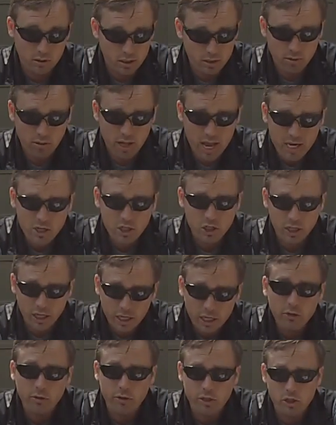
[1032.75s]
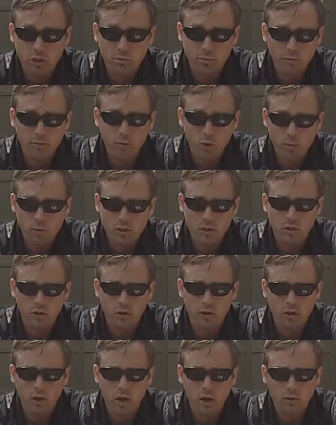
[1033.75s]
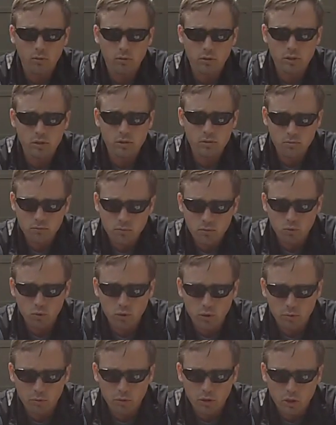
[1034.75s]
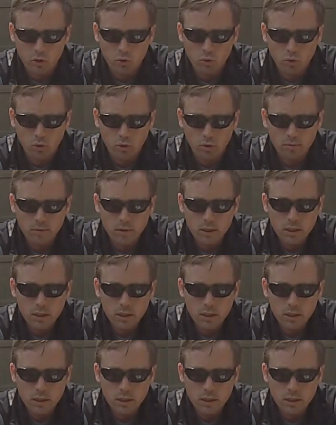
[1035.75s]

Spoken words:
it'll actually increase your performance of your dog, which is really cool.